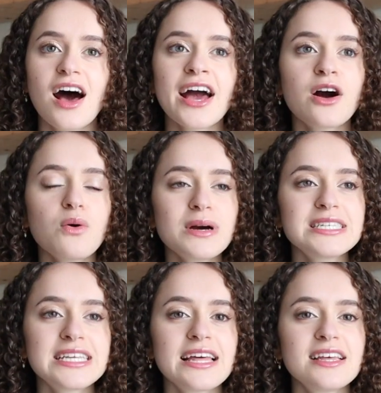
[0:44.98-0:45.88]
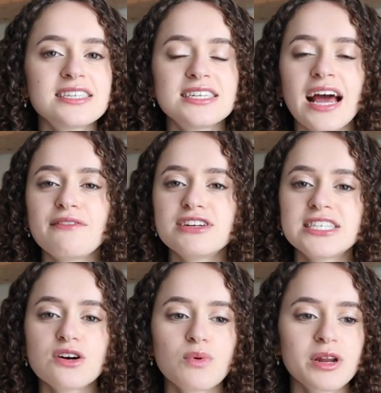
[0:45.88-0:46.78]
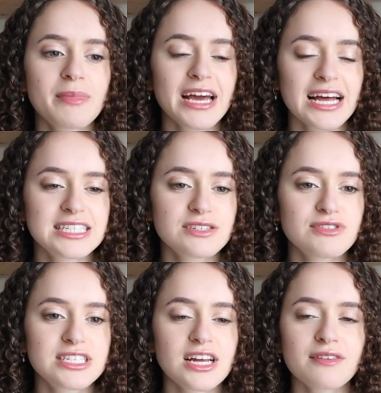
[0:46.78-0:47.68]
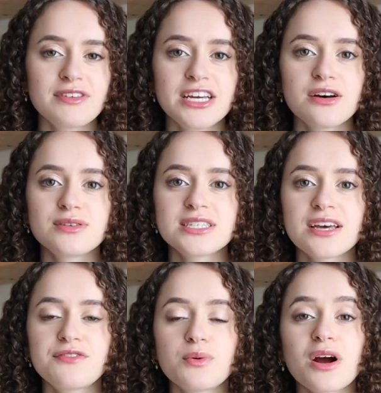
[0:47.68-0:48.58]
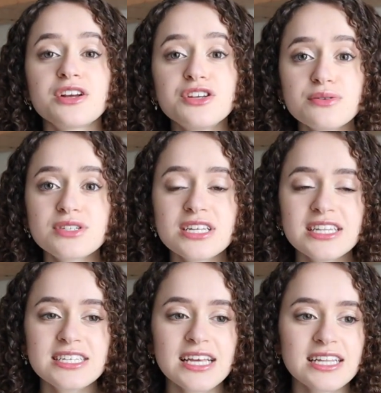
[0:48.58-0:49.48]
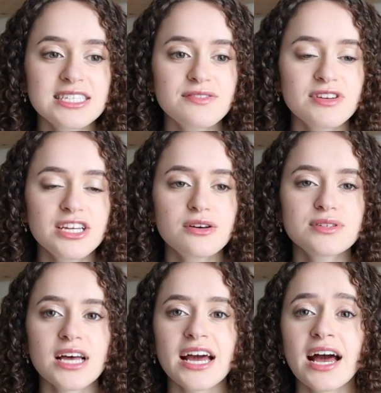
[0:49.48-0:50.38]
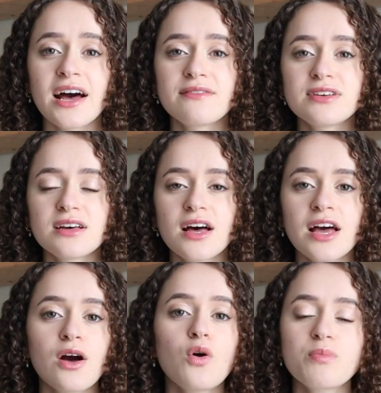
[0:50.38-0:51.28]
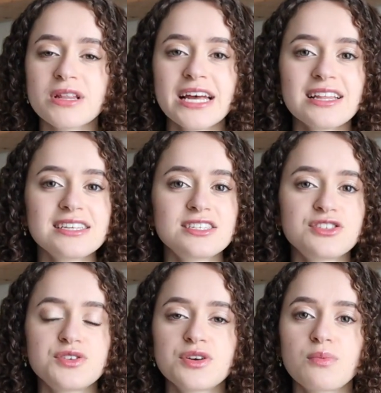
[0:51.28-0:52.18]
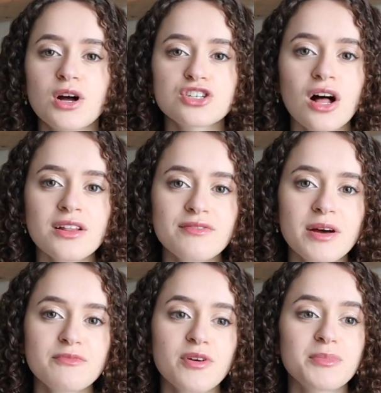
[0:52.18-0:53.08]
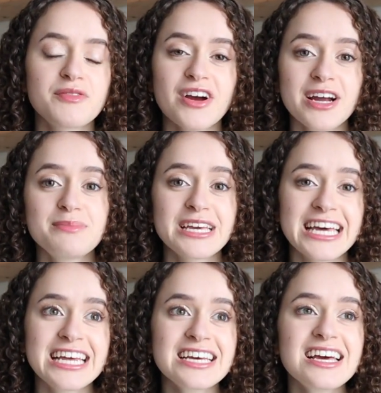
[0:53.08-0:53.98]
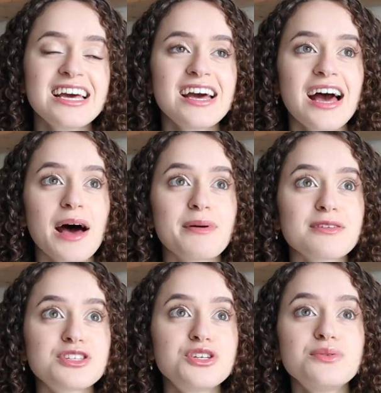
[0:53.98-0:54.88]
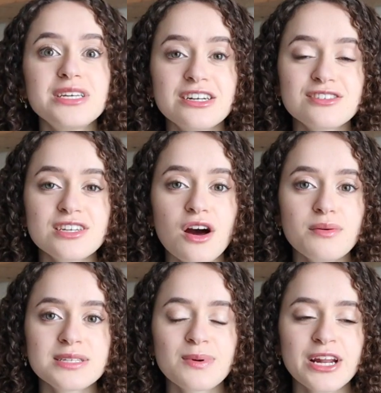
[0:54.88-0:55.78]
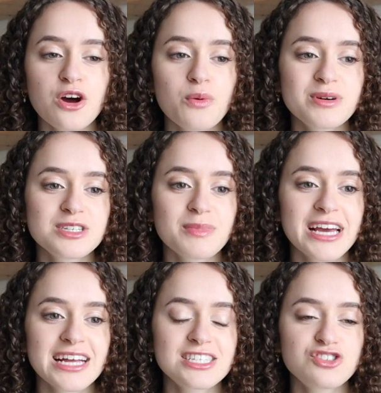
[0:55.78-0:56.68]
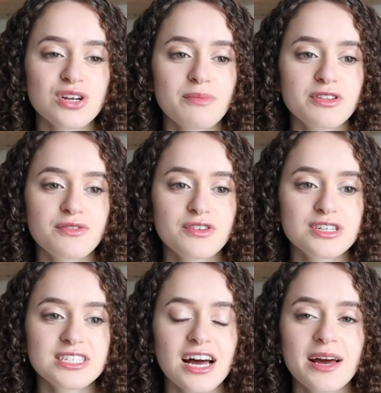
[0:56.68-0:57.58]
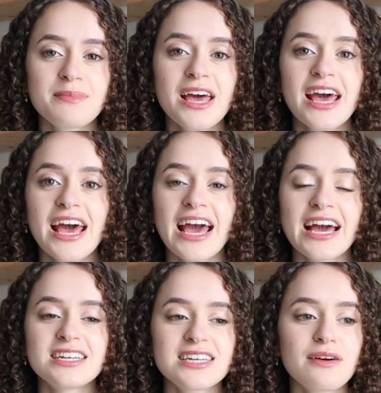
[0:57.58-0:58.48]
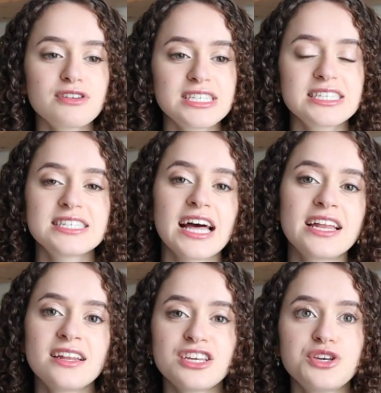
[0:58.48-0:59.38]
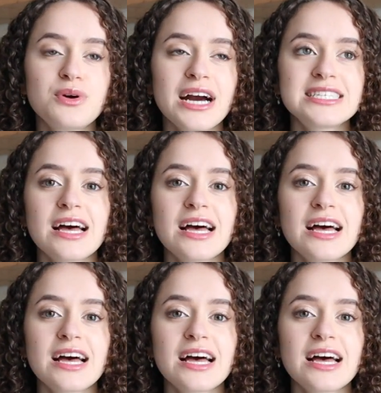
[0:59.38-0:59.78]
I always say this in every single one of my Etsy restock videos. If you are new to these Etsy videos, I have a whole playlist so you can watch all of them from the very beginning. About 2 years ago is when I opened my Etsy shop for the first time, and ever since then, you guys